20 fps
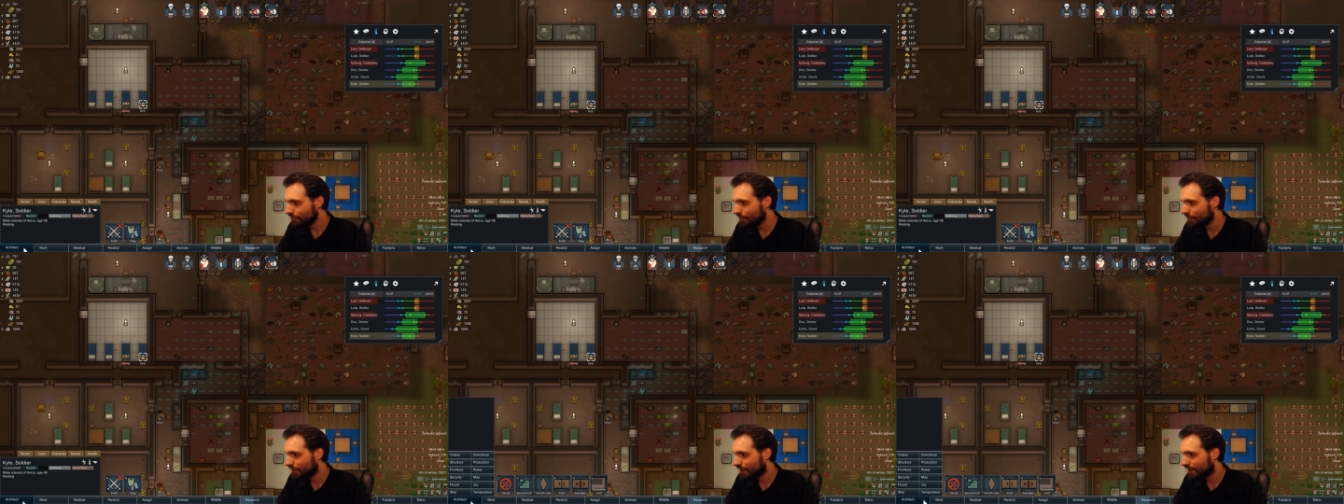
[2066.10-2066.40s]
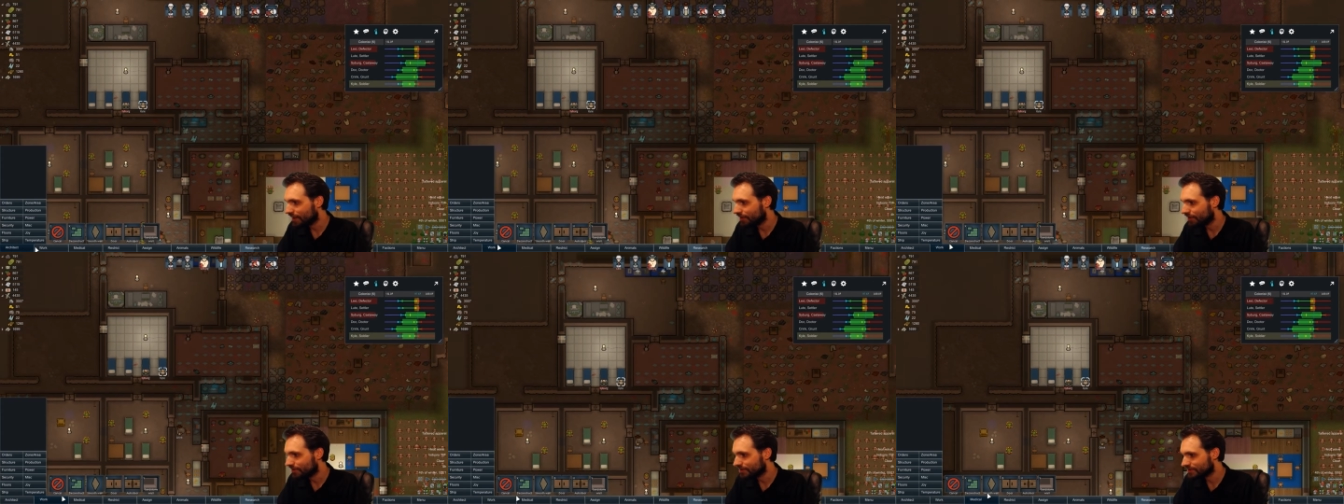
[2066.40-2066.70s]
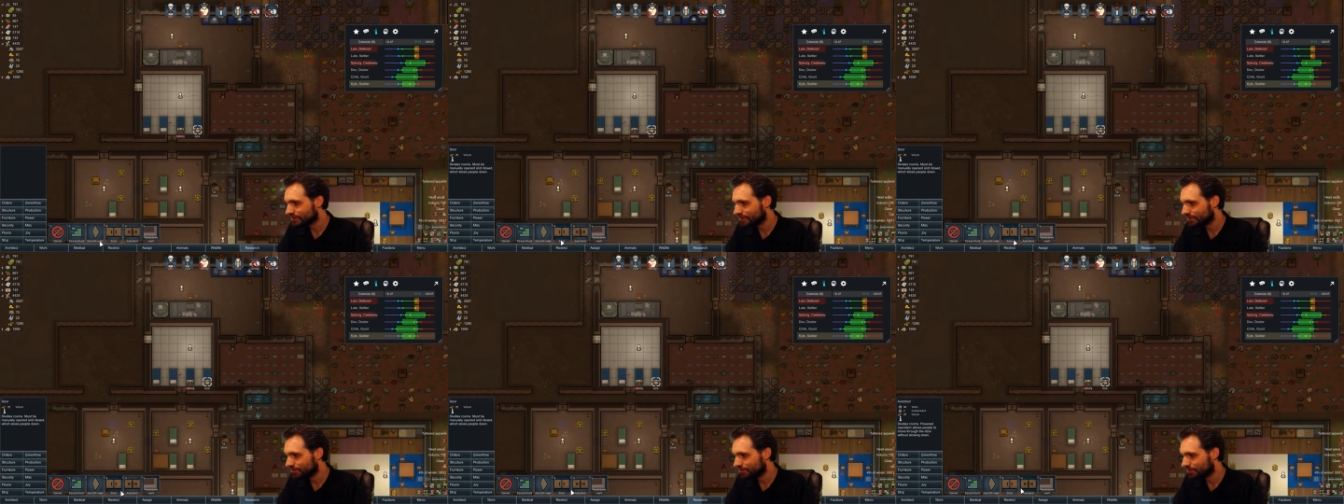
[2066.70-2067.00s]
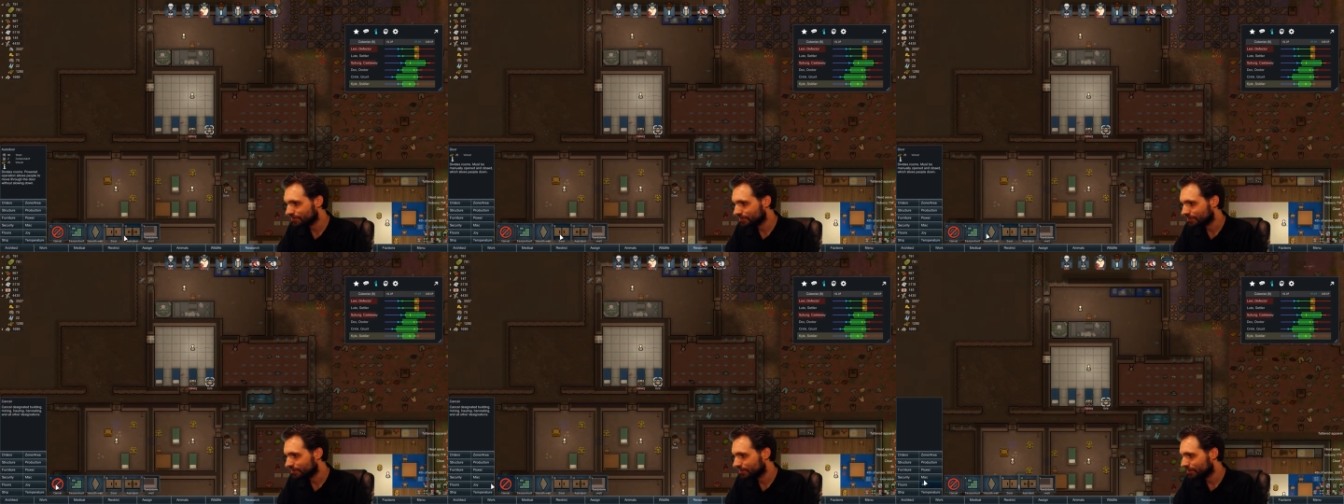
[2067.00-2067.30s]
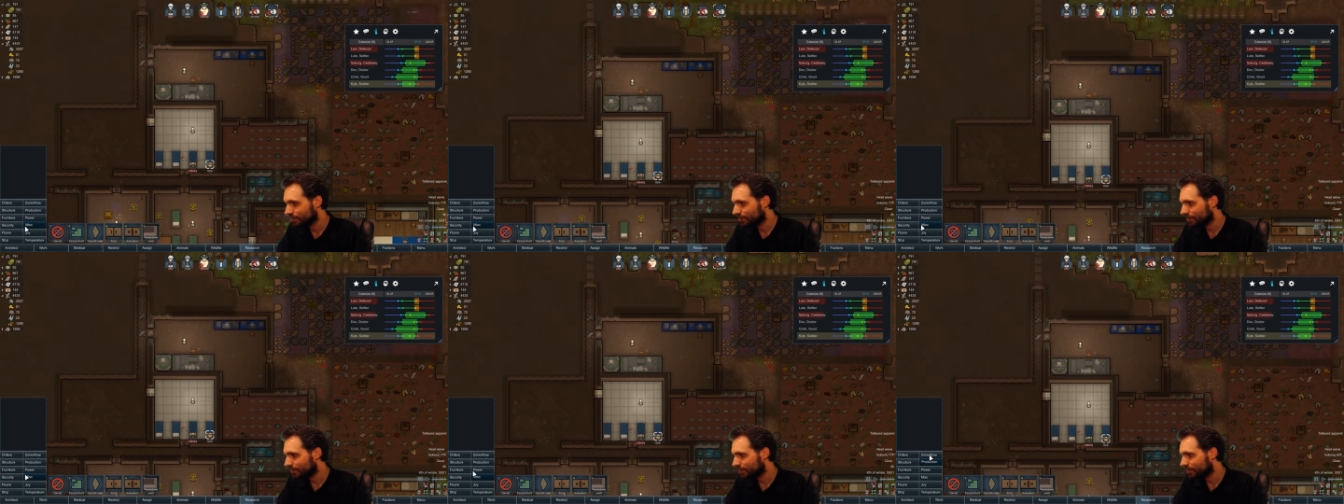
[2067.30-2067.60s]
And also,
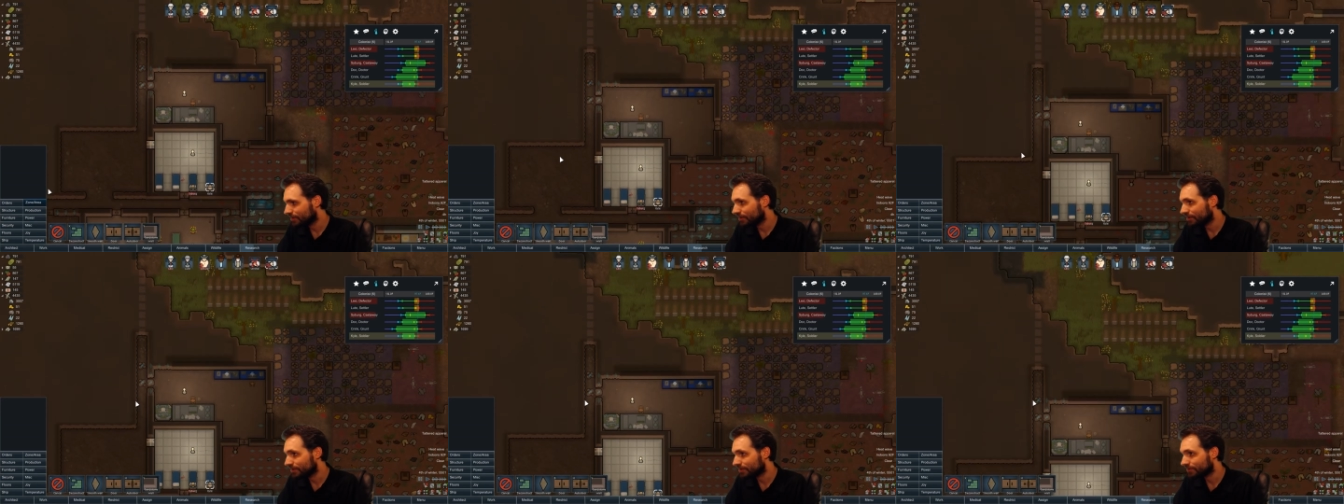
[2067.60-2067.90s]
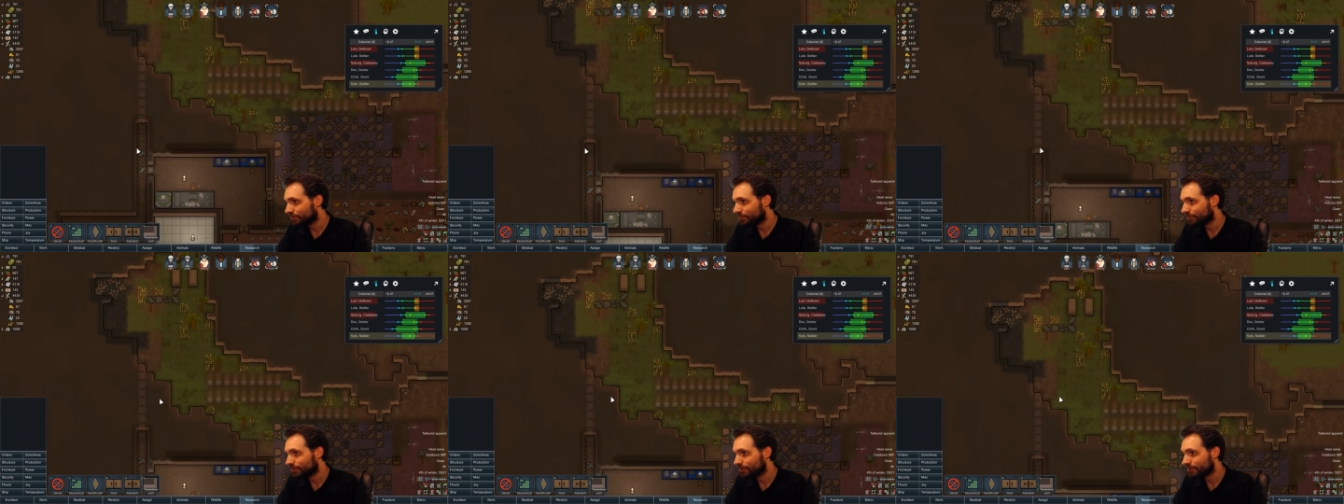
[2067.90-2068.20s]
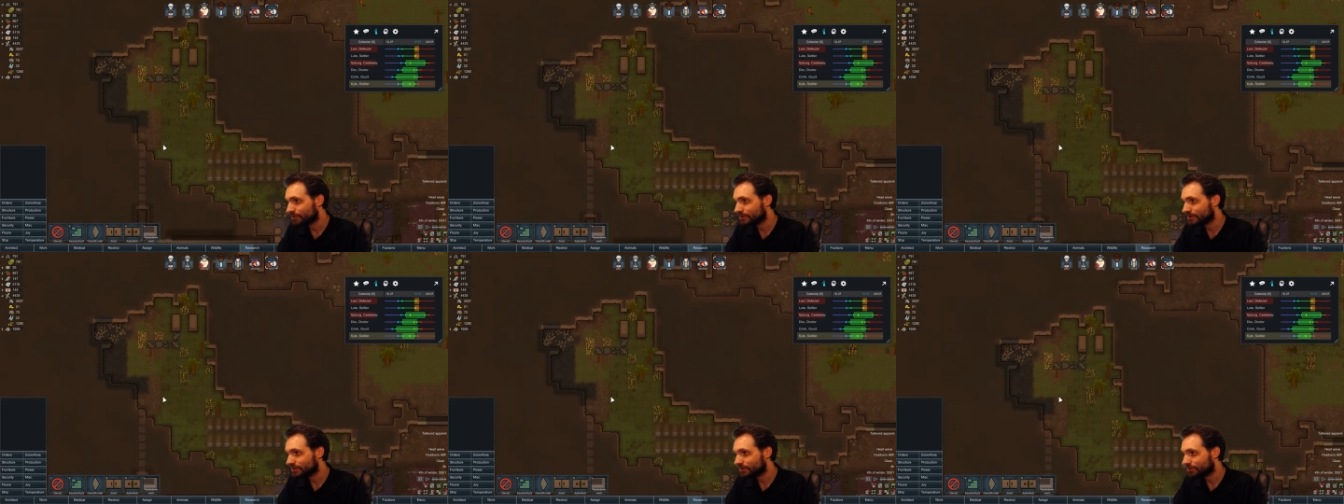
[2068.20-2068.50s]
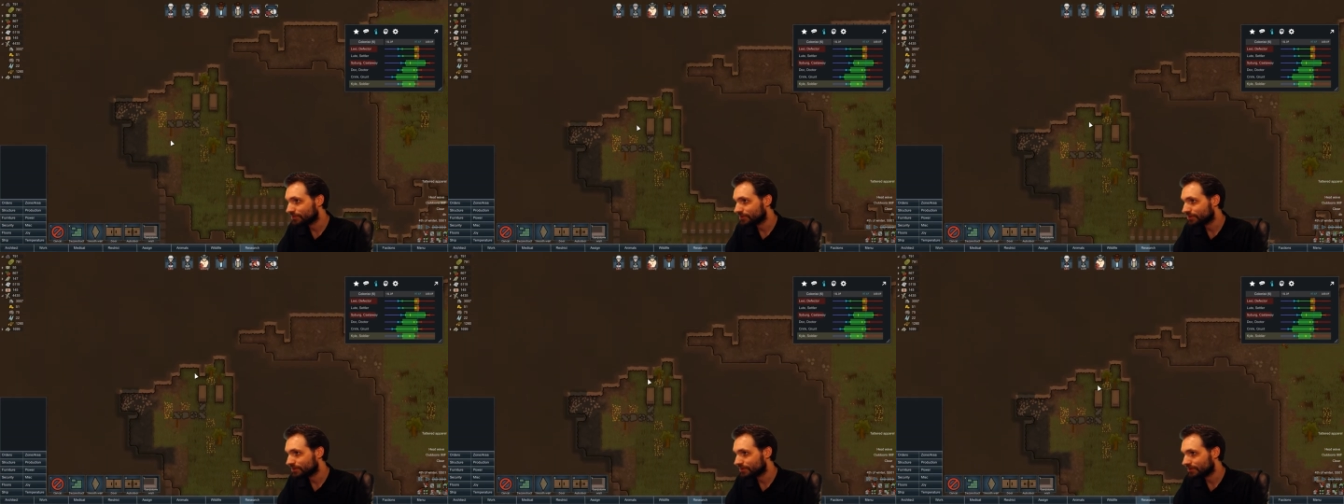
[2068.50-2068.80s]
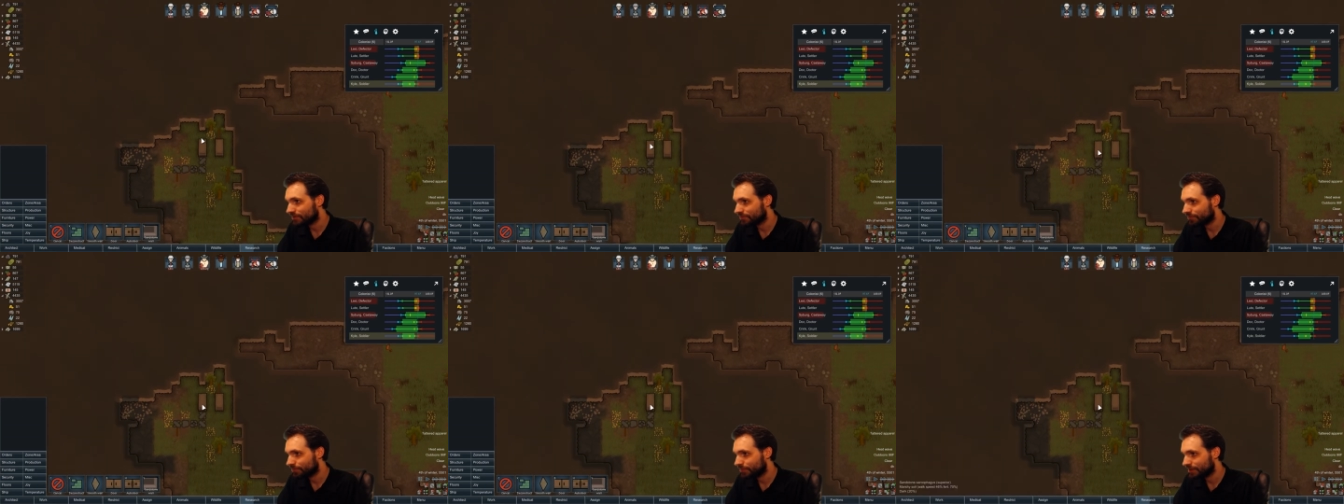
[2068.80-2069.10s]
our first
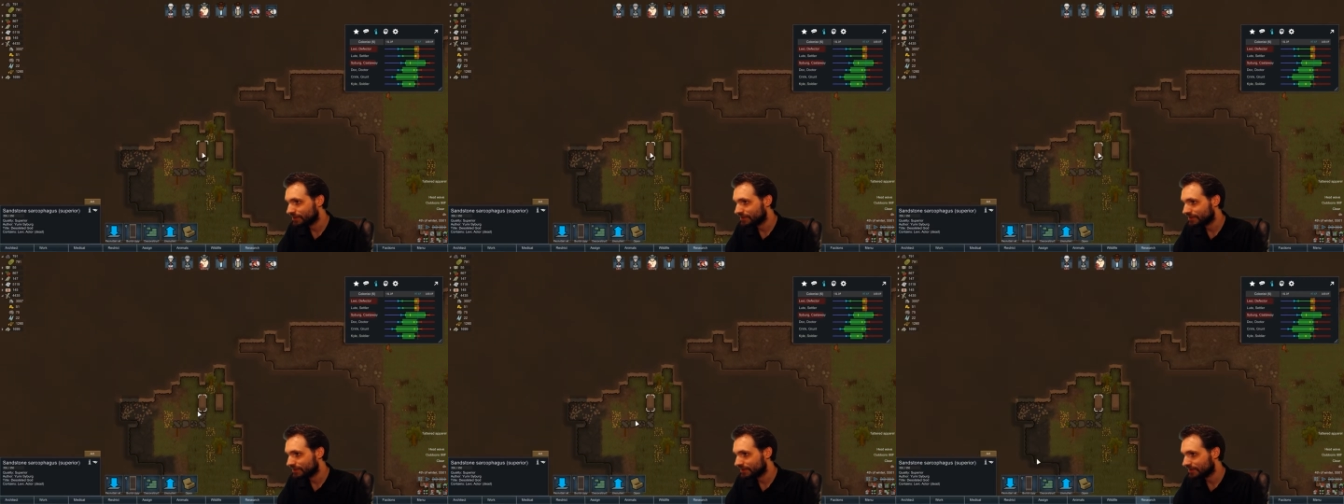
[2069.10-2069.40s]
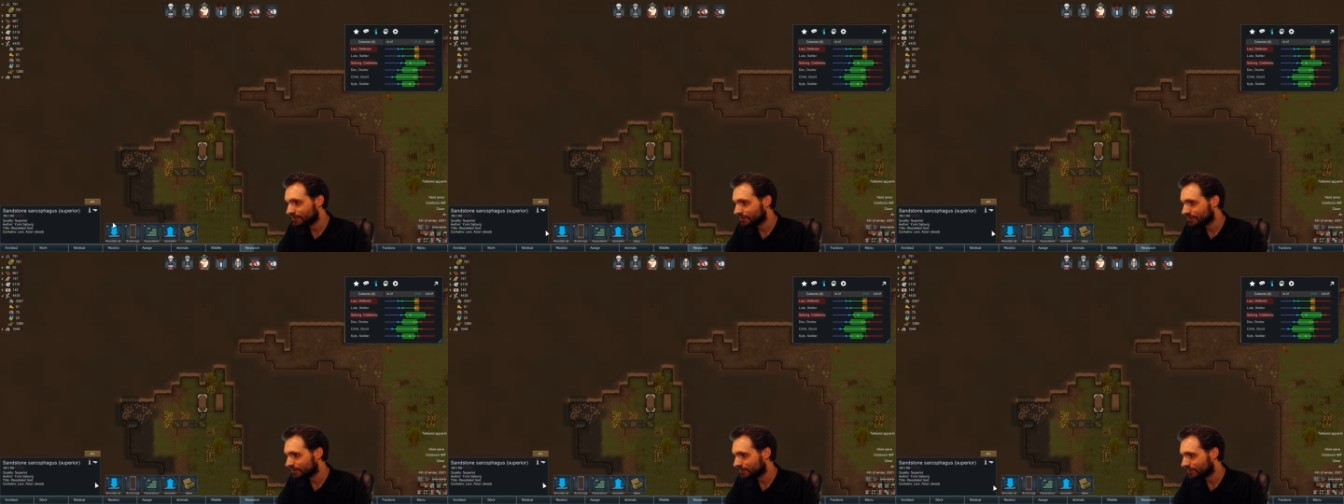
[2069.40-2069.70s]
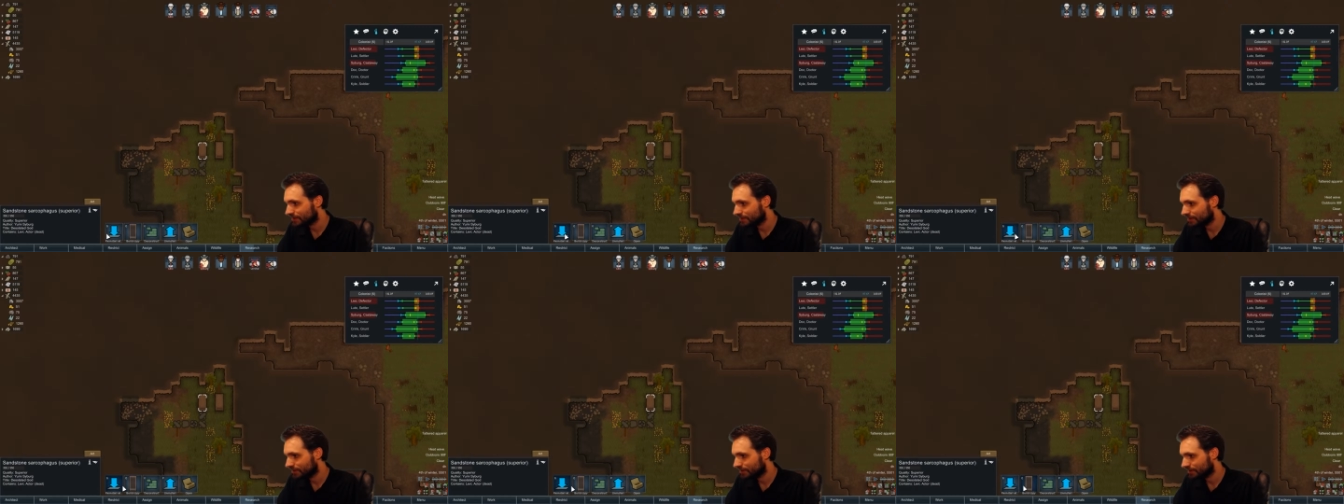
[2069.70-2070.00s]
order of business